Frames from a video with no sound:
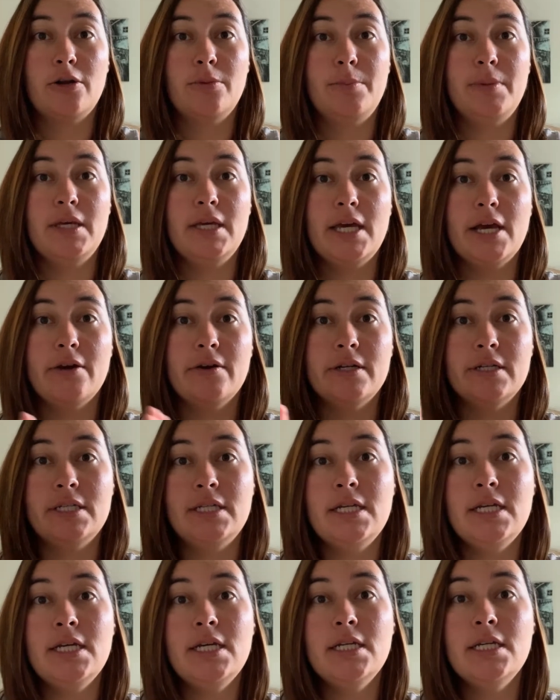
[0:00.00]
to be
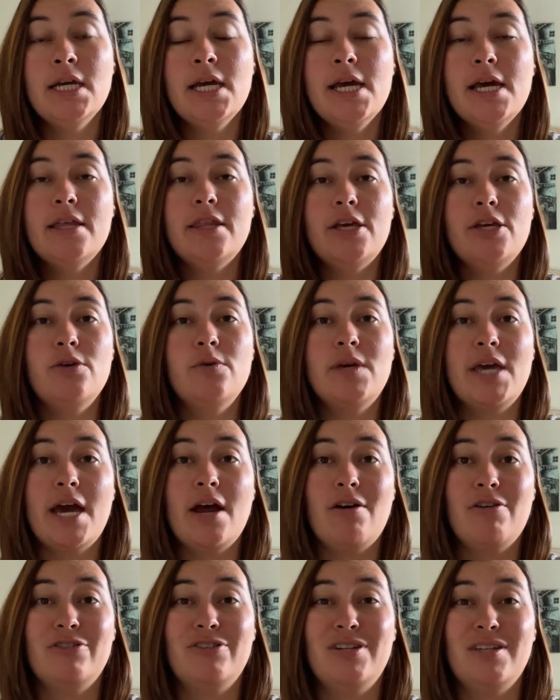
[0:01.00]
guaranteed that you
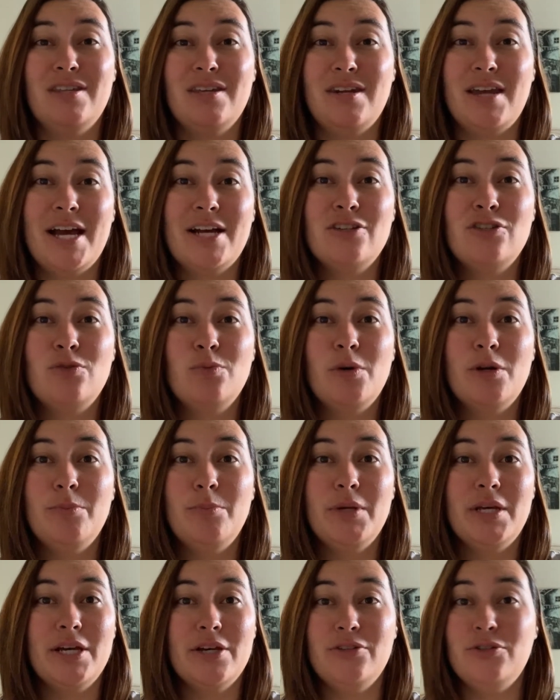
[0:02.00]
get onto the next one
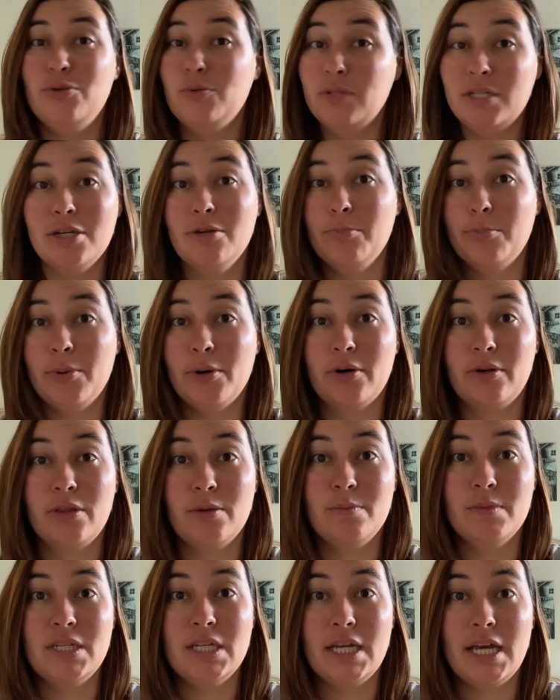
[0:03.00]
because you didn't book
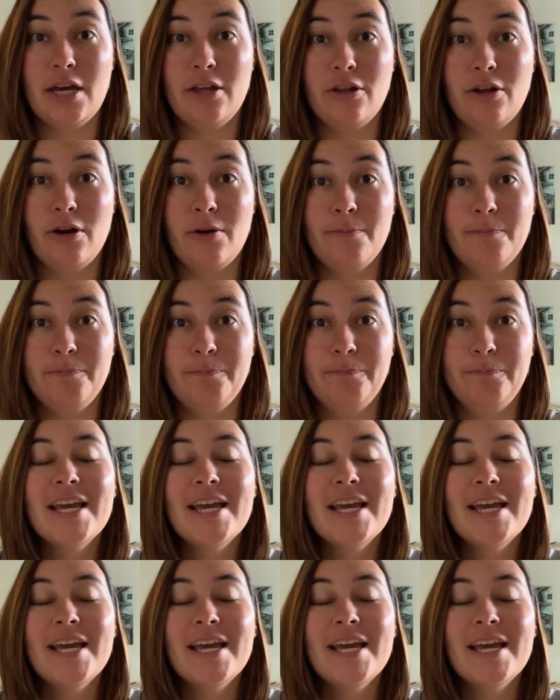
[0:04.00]
them together.